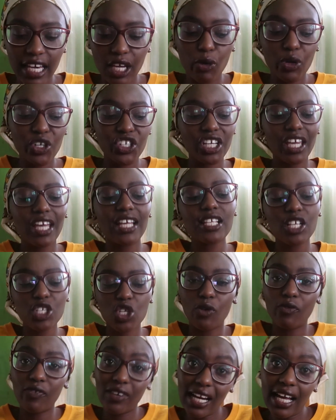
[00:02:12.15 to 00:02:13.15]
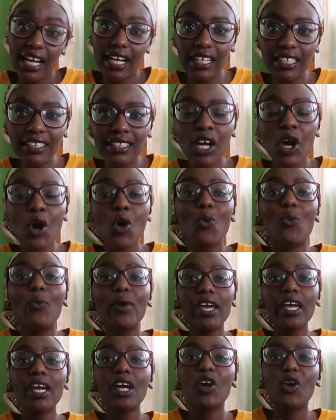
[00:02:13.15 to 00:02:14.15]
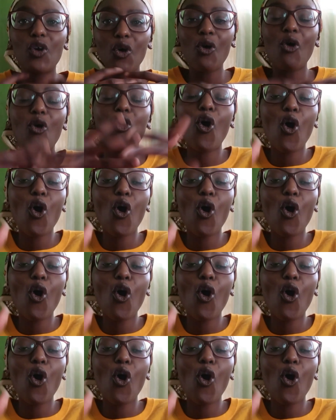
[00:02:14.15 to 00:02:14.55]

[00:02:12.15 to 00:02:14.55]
And when she gets out of class, we go